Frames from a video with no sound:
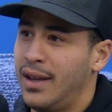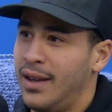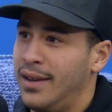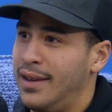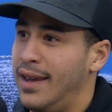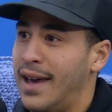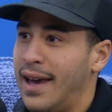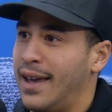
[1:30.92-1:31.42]

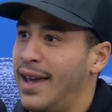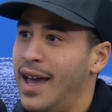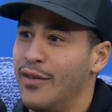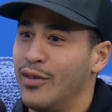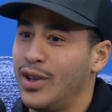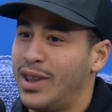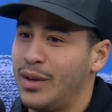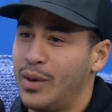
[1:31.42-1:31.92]
Yeah,
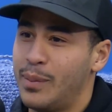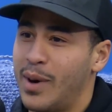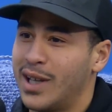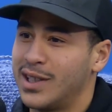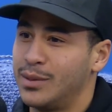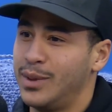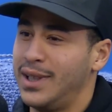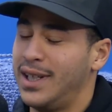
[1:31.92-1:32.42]
everything we
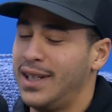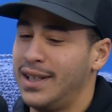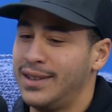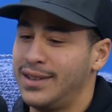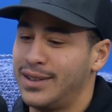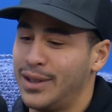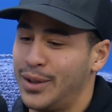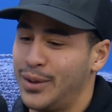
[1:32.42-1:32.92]
possibly needed.
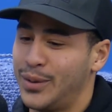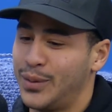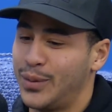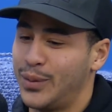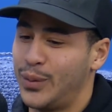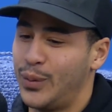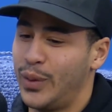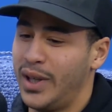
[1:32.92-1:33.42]
So
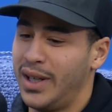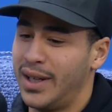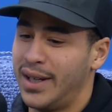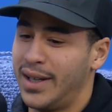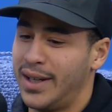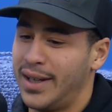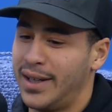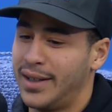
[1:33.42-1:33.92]
we
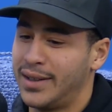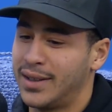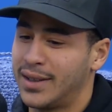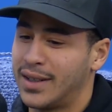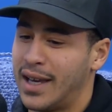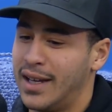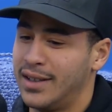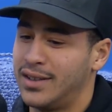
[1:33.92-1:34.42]
uh,
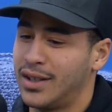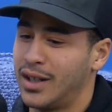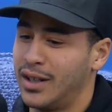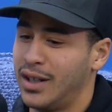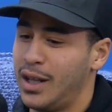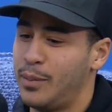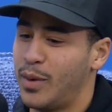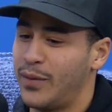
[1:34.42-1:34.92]
kind of took a
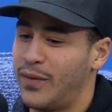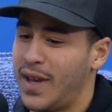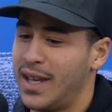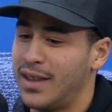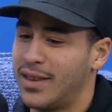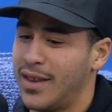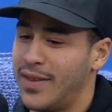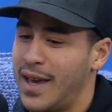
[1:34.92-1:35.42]
leap of
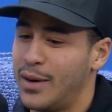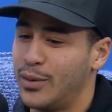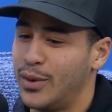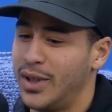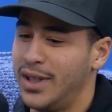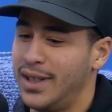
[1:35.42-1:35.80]
faith on that one.